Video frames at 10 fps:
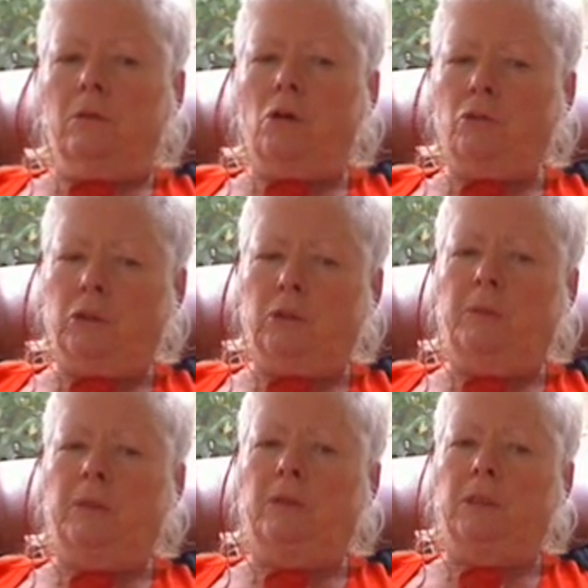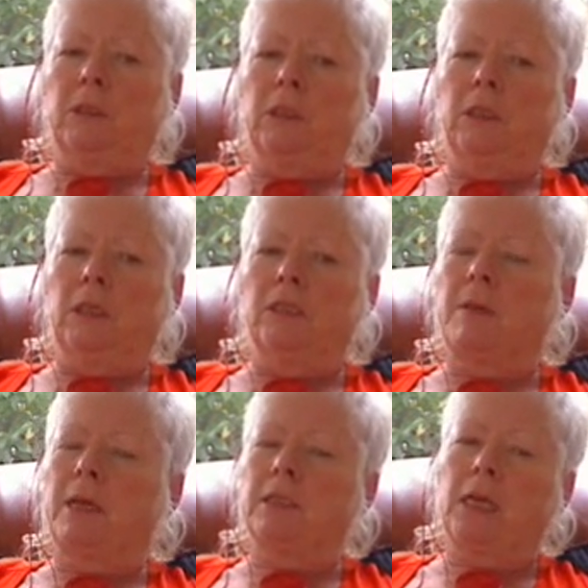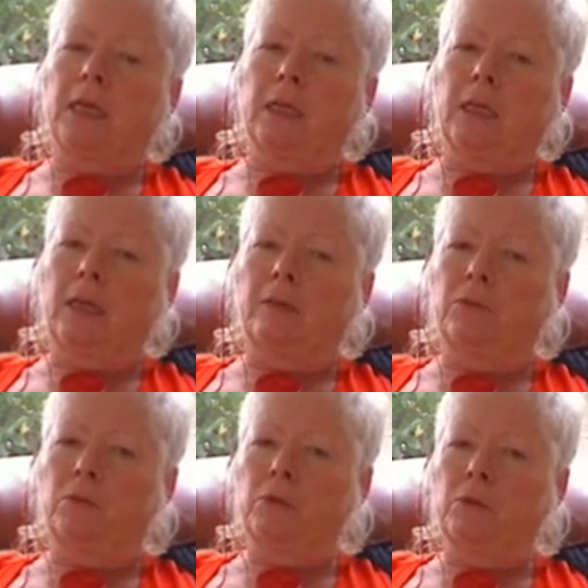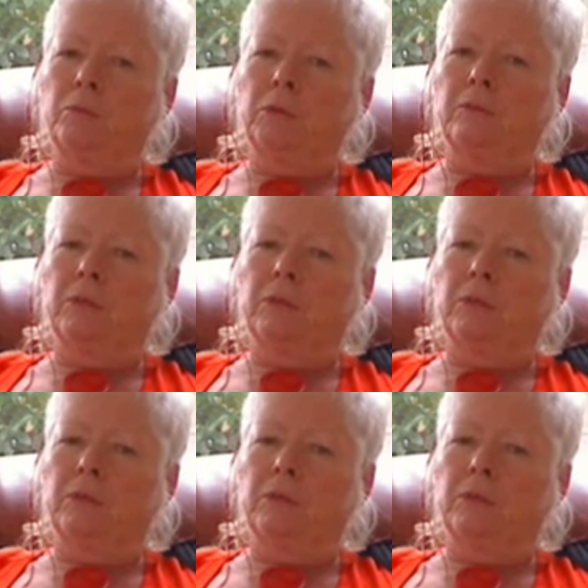conscious parenting is about taking it out of the realms of